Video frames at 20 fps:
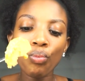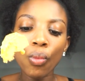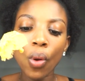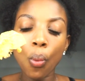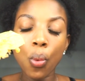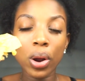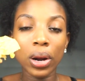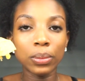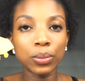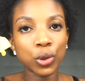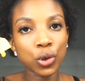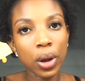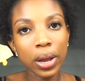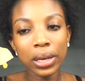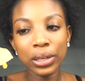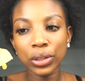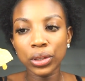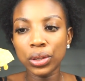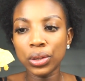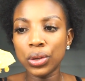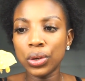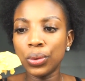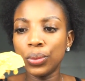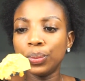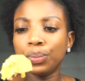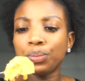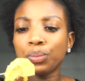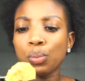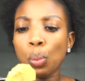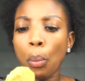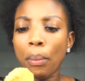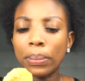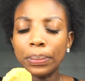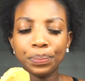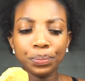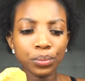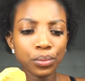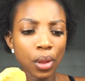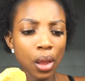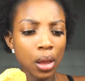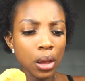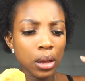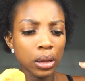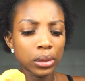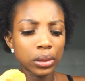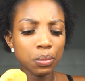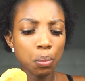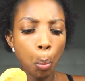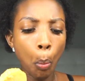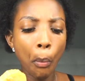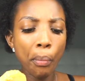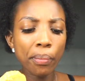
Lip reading: What I'm trying to do is